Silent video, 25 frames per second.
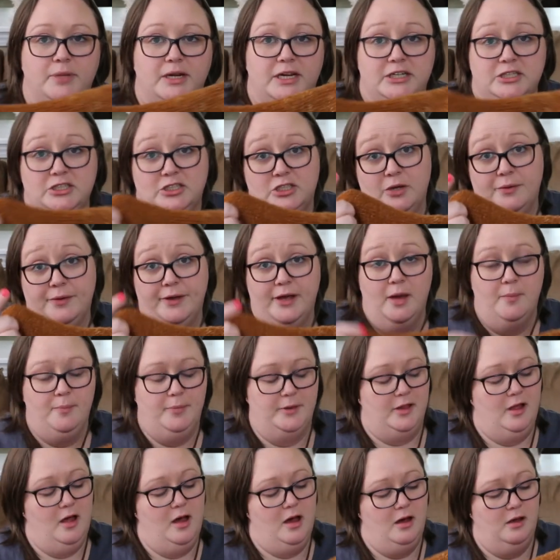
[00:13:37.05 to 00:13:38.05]
But it's showing up
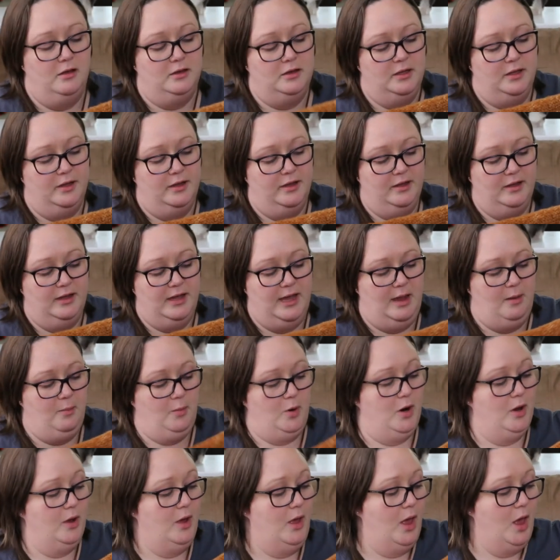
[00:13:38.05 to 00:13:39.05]
a lot on the
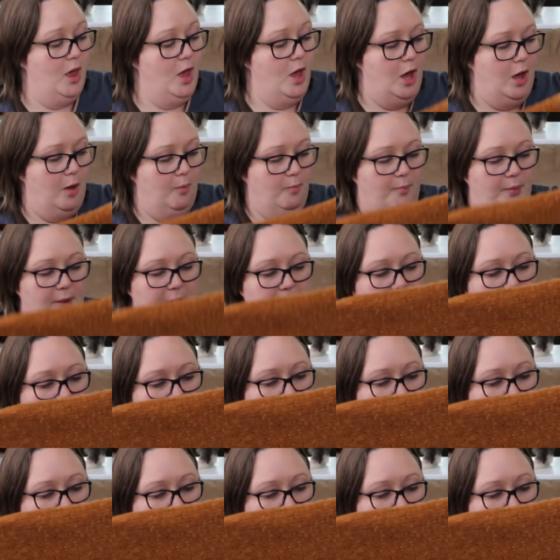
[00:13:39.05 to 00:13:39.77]
camera. But